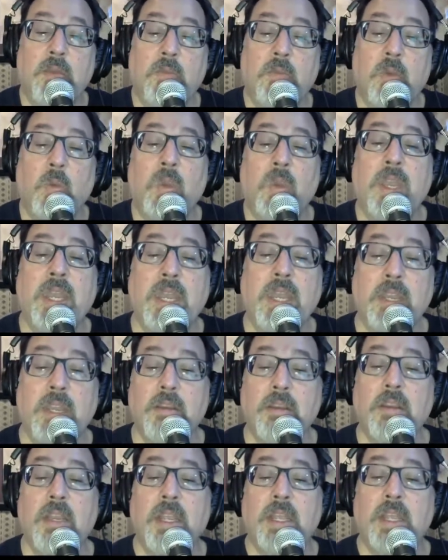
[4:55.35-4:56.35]
but we're
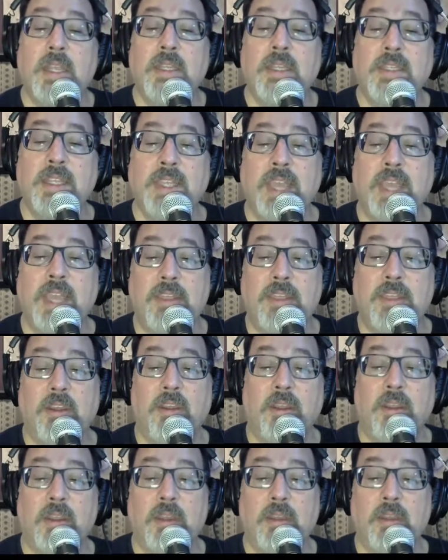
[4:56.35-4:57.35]
here
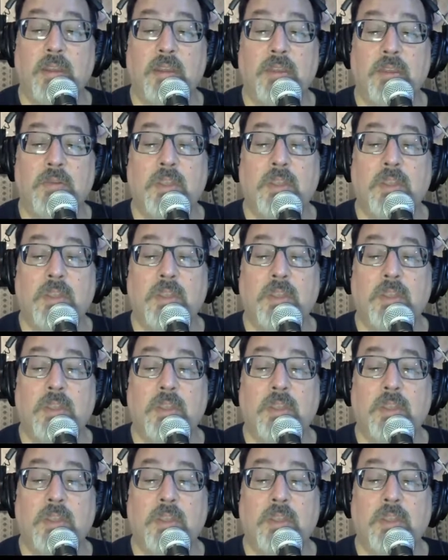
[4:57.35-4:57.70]
together to